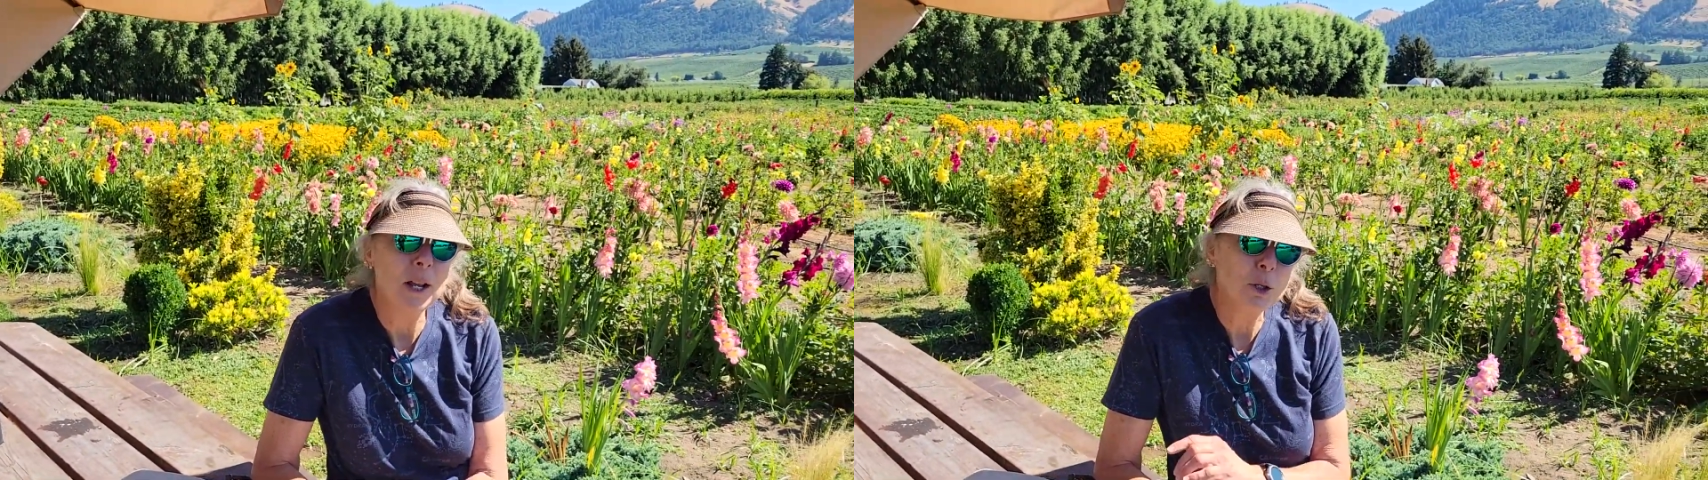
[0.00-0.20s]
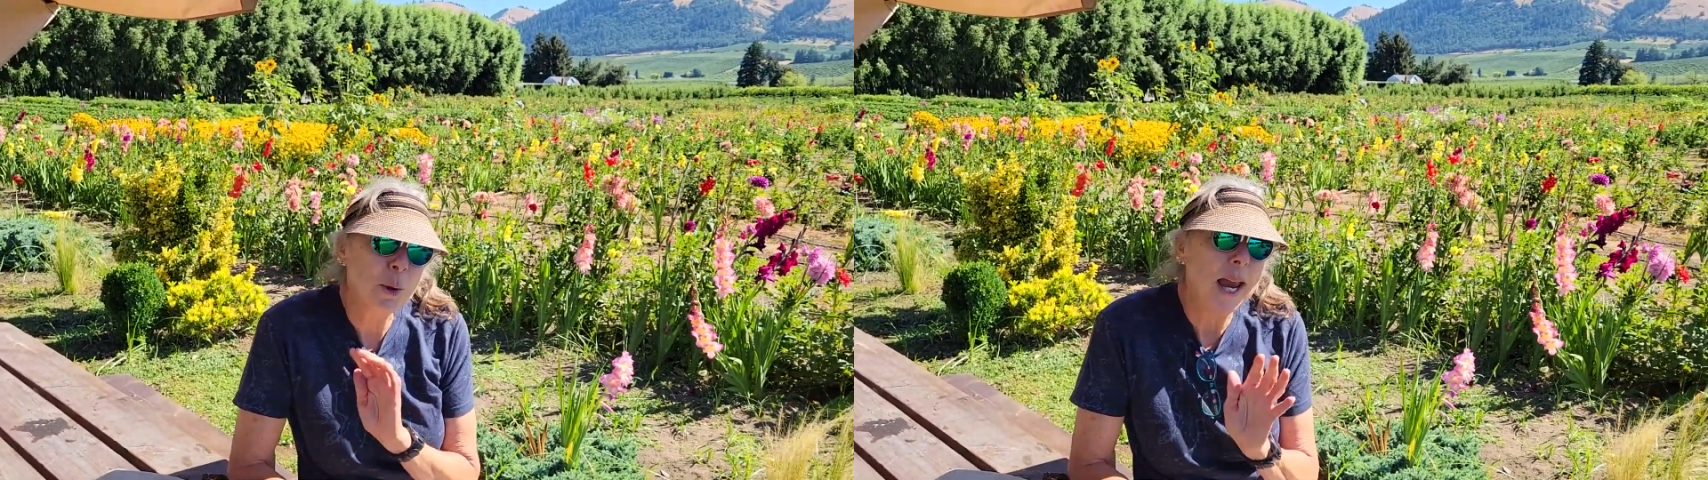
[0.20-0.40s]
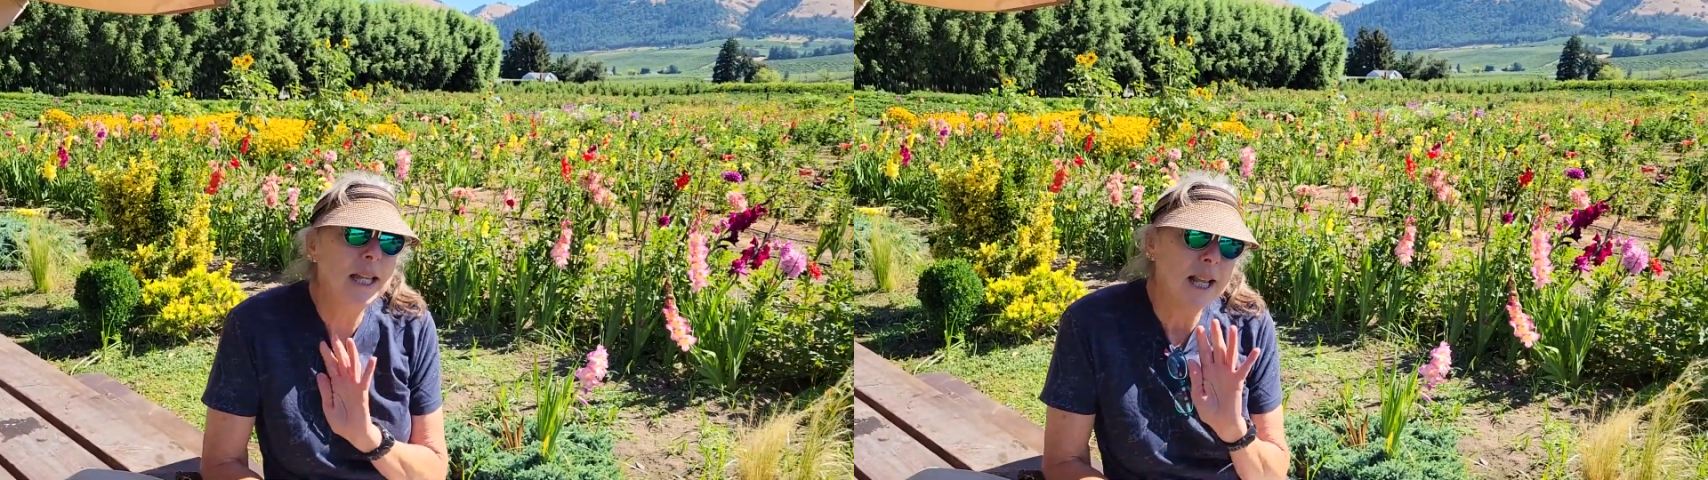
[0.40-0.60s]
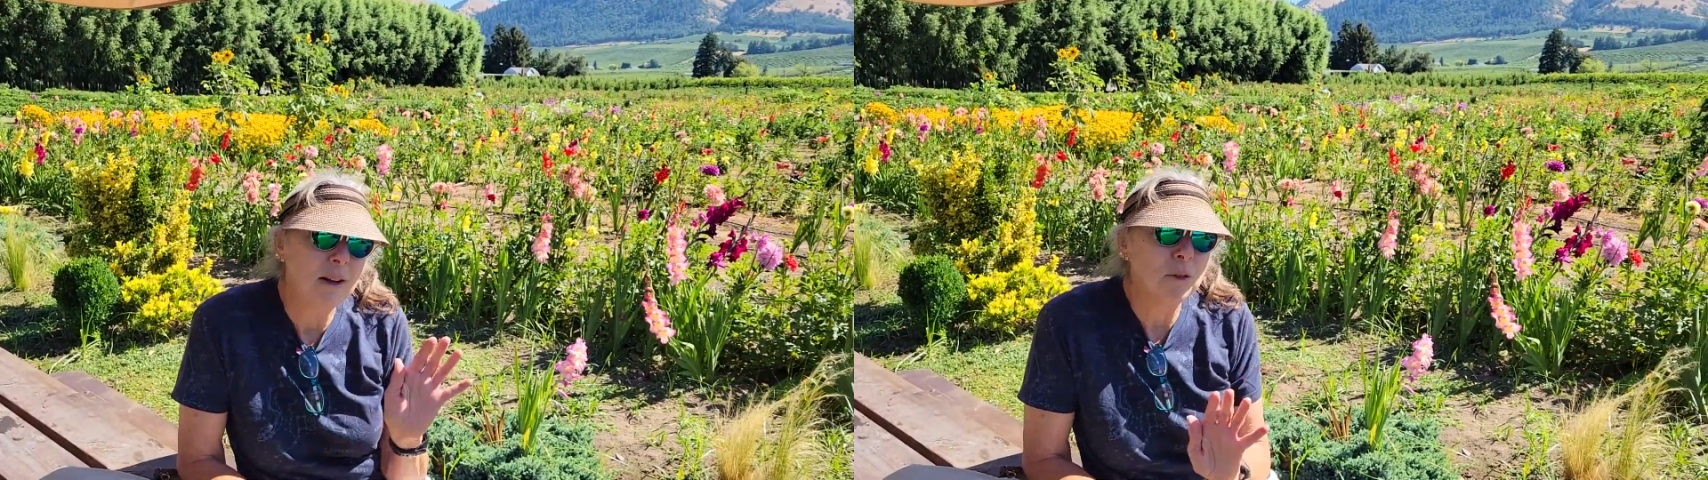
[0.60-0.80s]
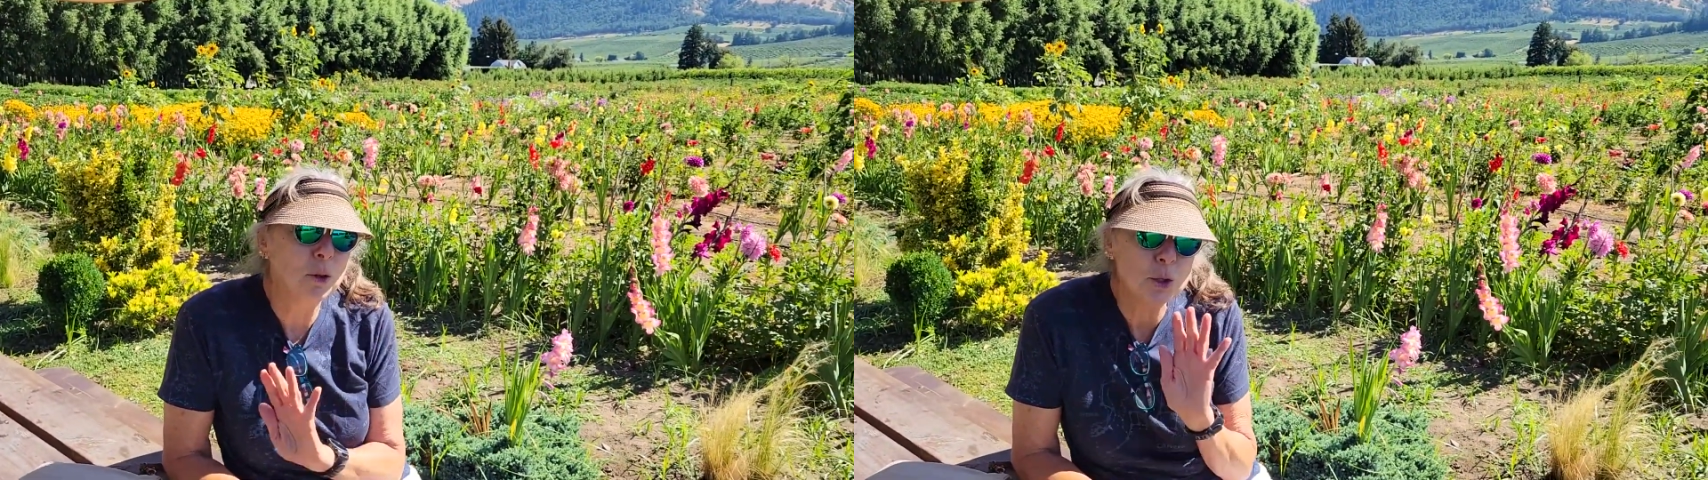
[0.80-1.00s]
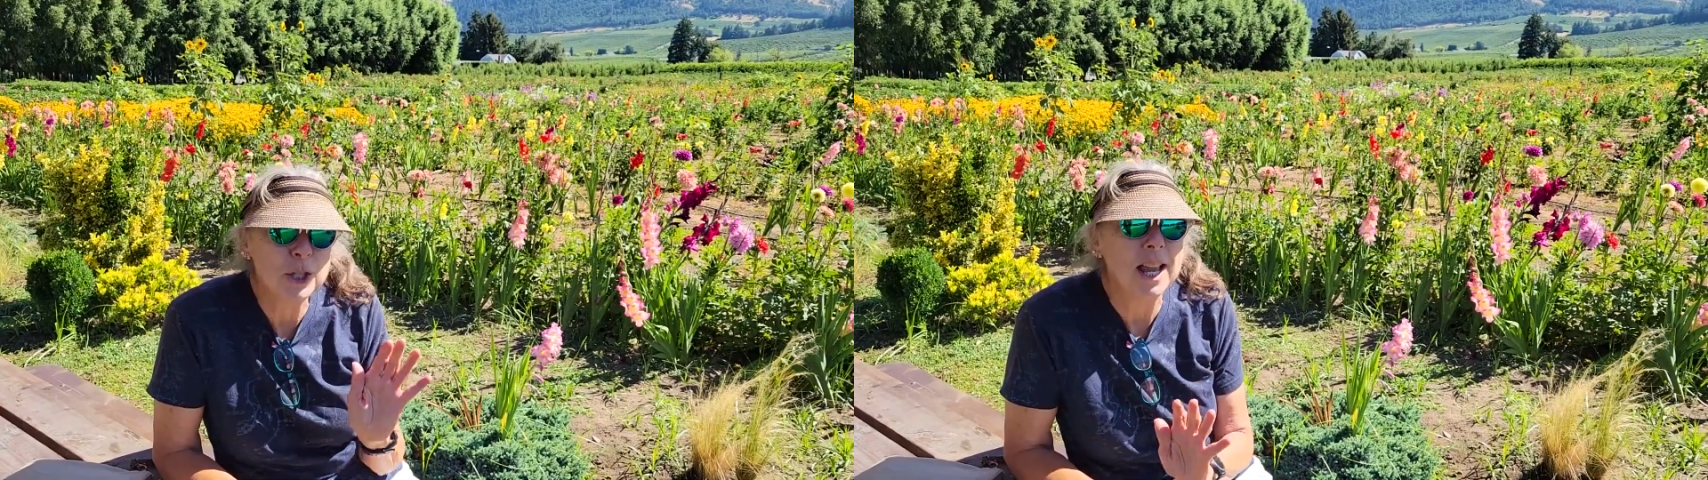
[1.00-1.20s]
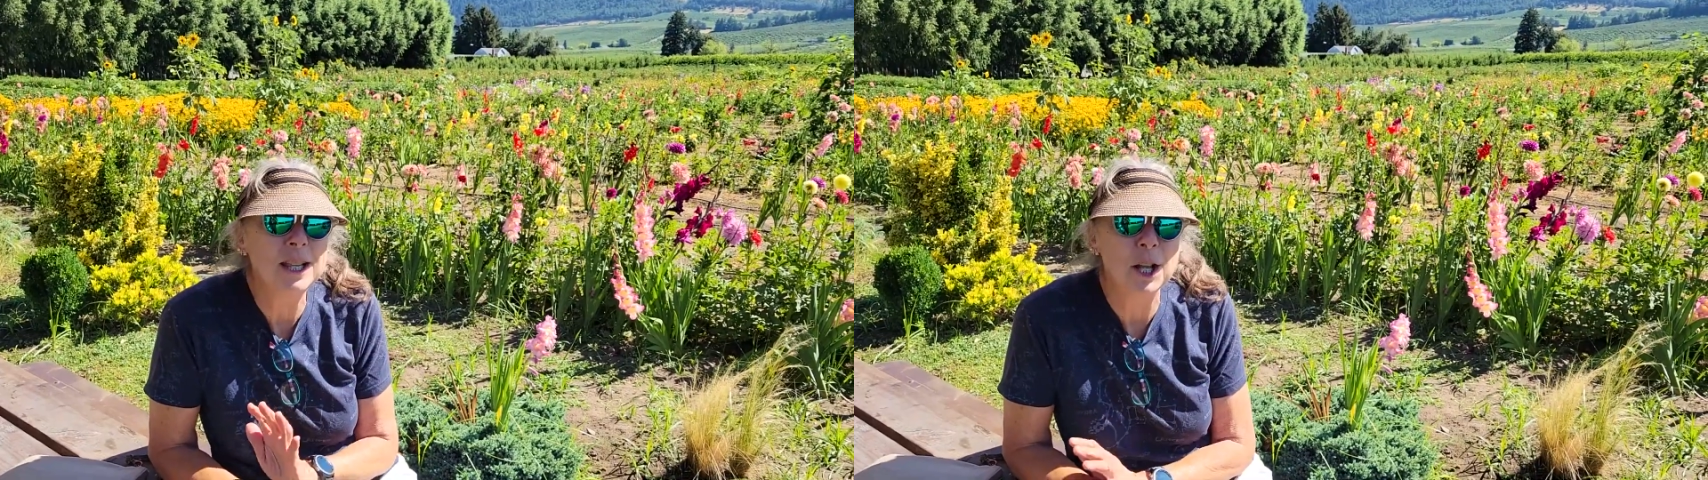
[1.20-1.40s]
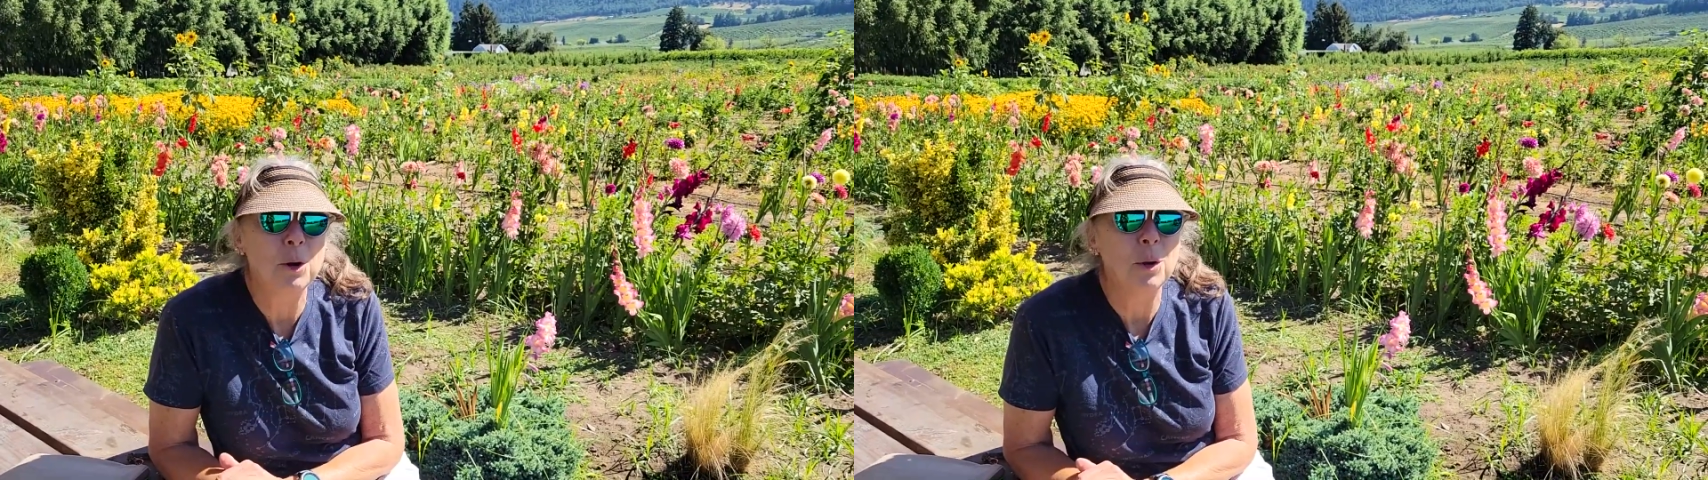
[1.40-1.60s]
train lovers in
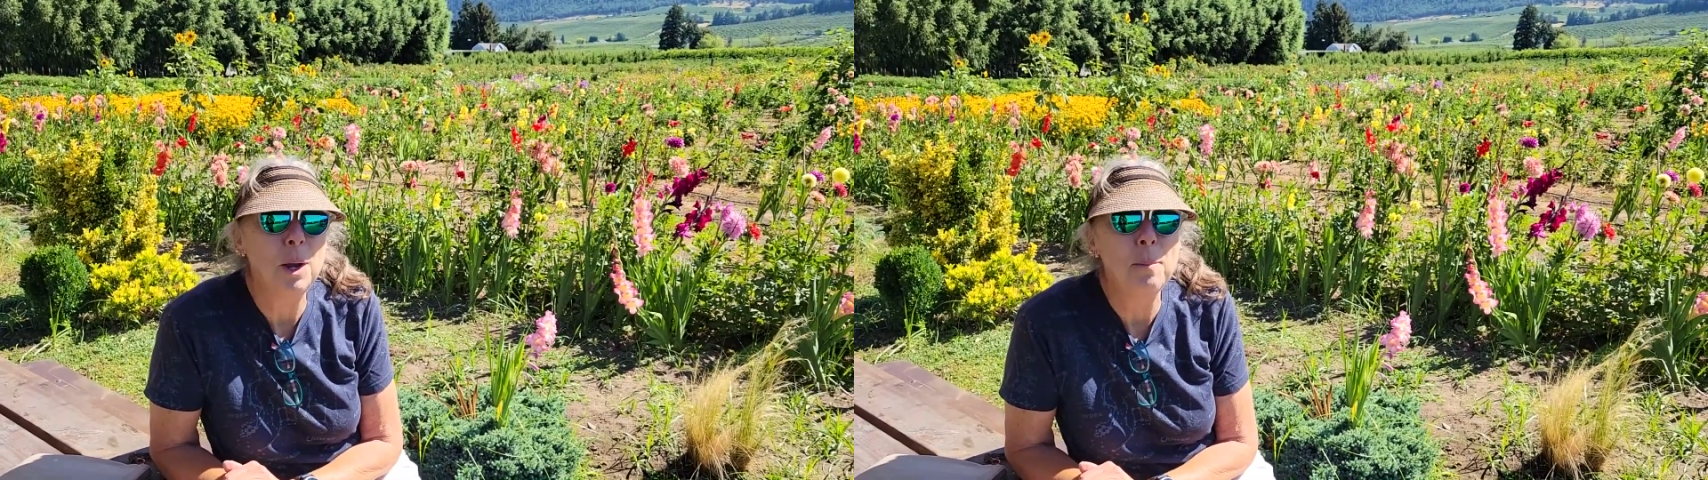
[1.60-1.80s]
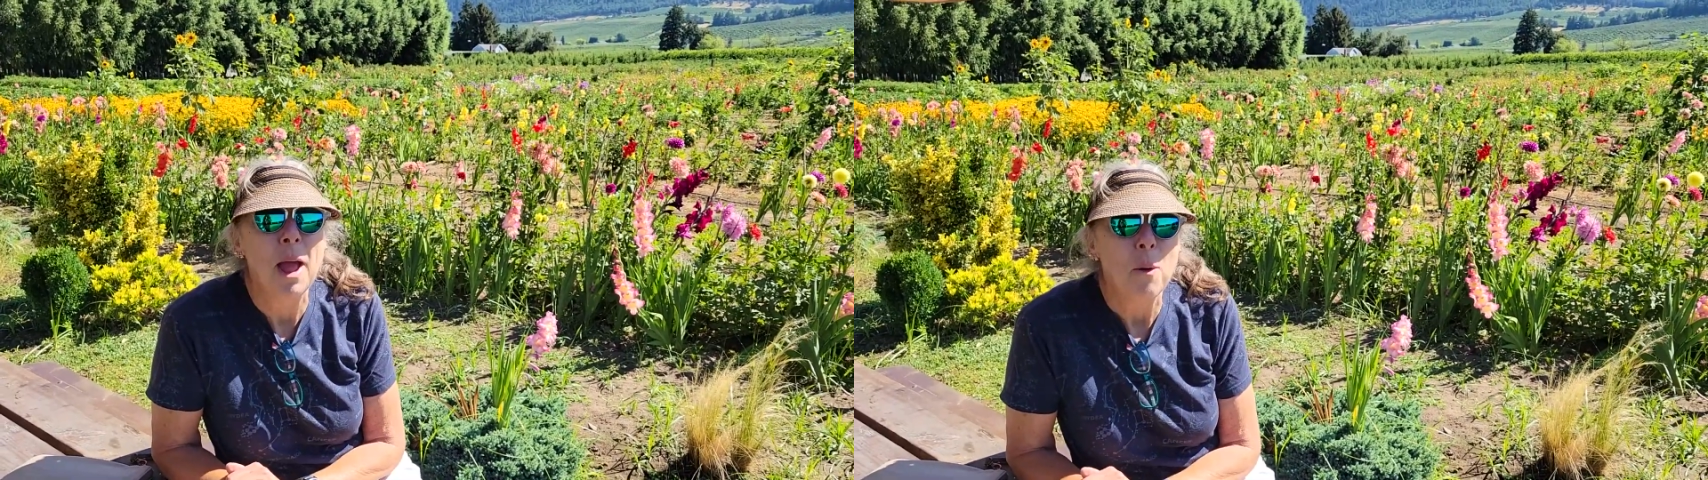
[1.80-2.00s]
the group.